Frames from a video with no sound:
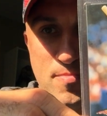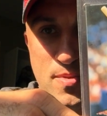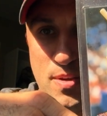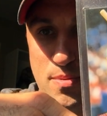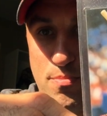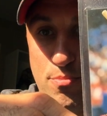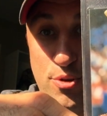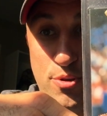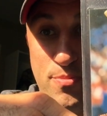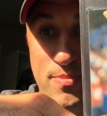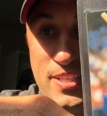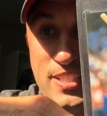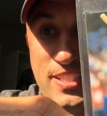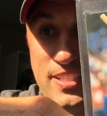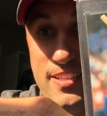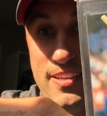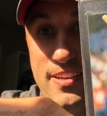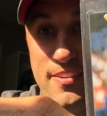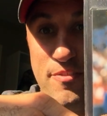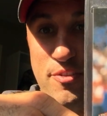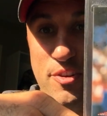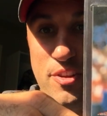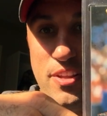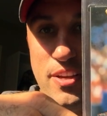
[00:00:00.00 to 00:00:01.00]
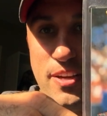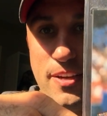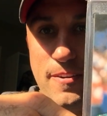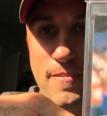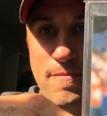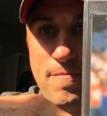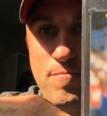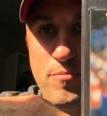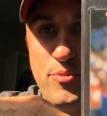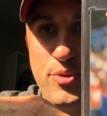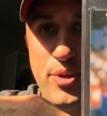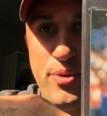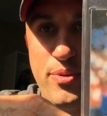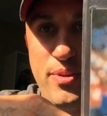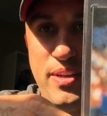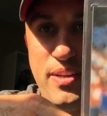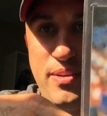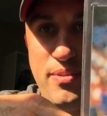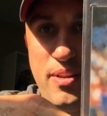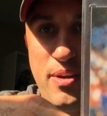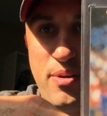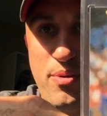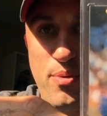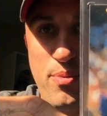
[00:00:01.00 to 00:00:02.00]
pretty much on everything, so
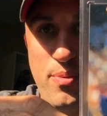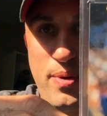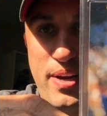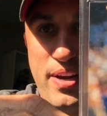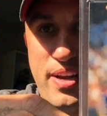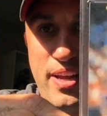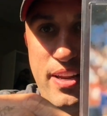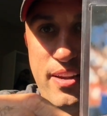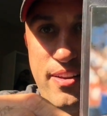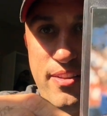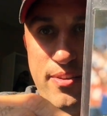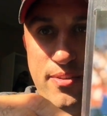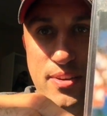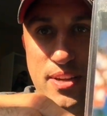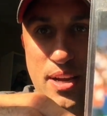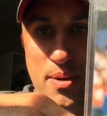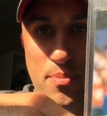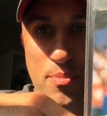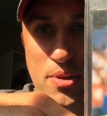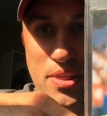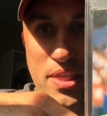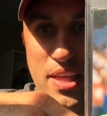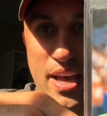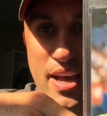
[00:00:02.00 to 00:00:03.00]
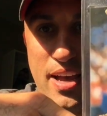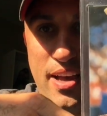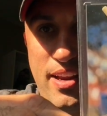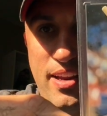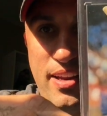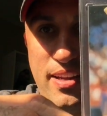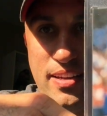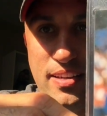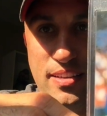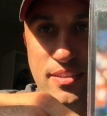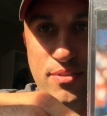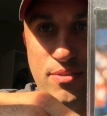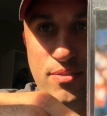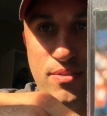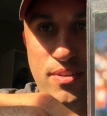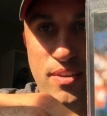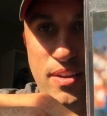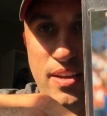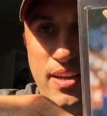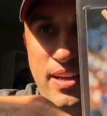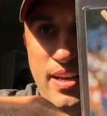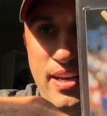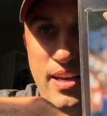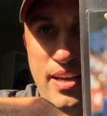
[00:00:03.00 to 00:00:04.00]
they were way ahead of their time with that, and
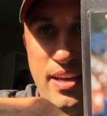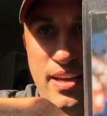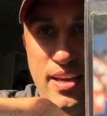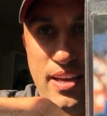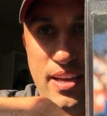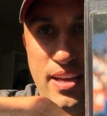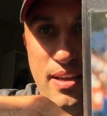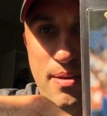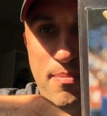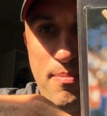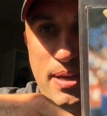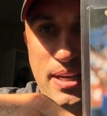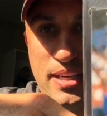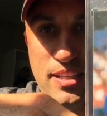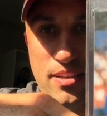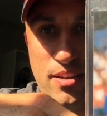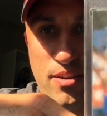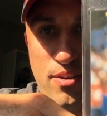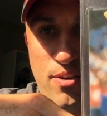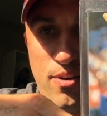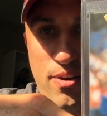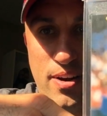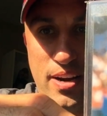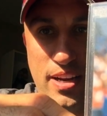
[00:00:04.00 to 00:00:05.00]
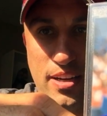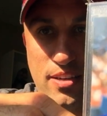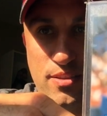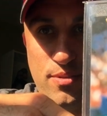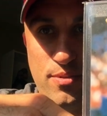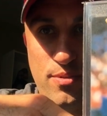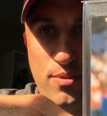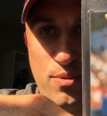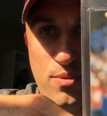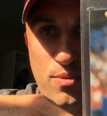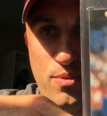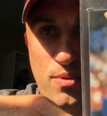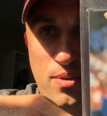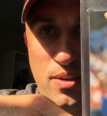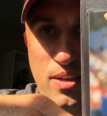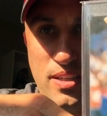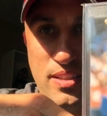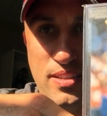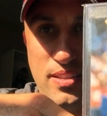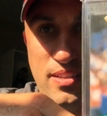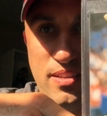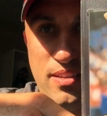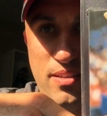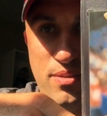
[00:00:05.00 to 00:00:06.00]
it makes the card extra cool
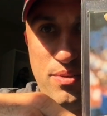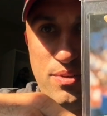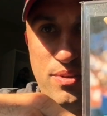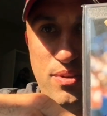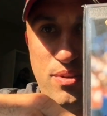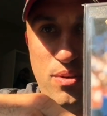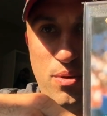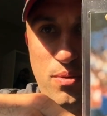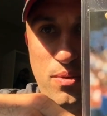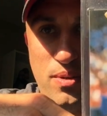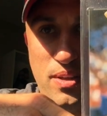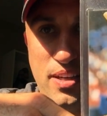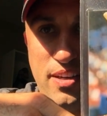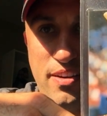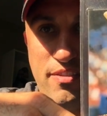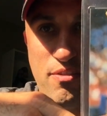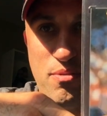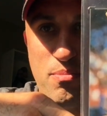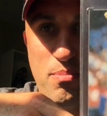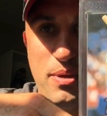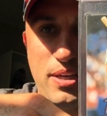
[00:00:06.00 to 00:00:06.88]
because it's a totally different